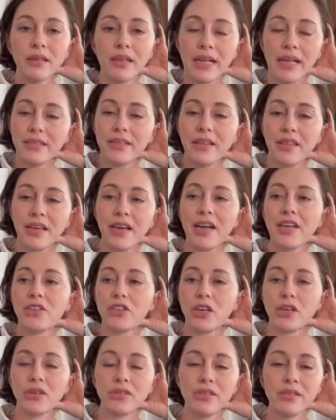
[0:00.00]
That's the thing I
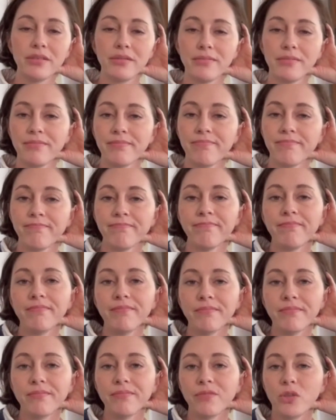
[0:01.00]
chose.
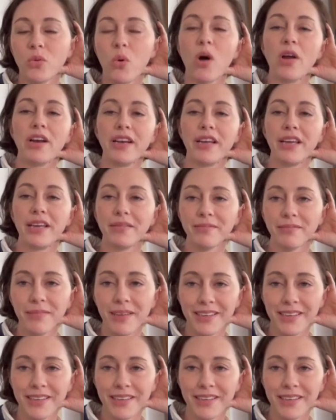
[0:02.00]
Quantity.